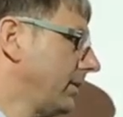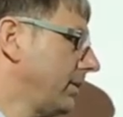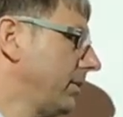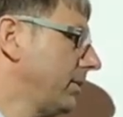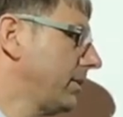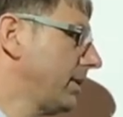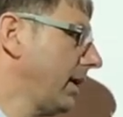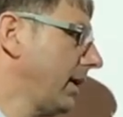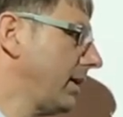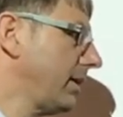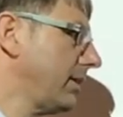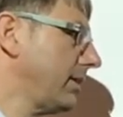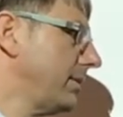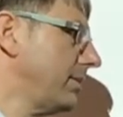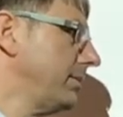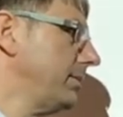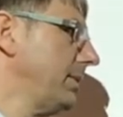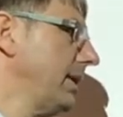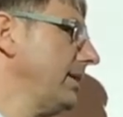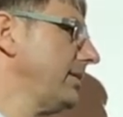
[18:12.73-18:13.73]
You can
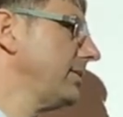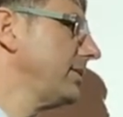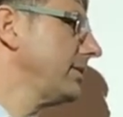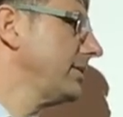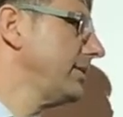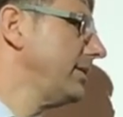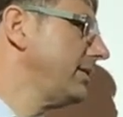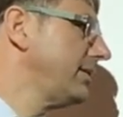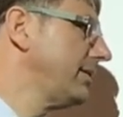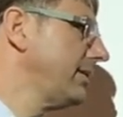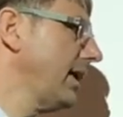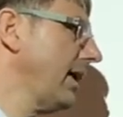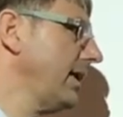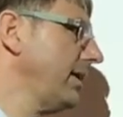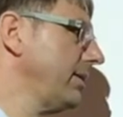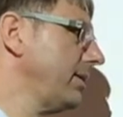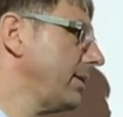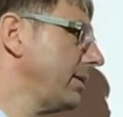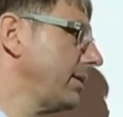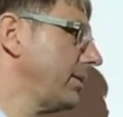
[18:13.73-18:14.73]
basically
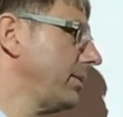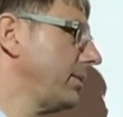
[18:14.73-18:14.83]
decide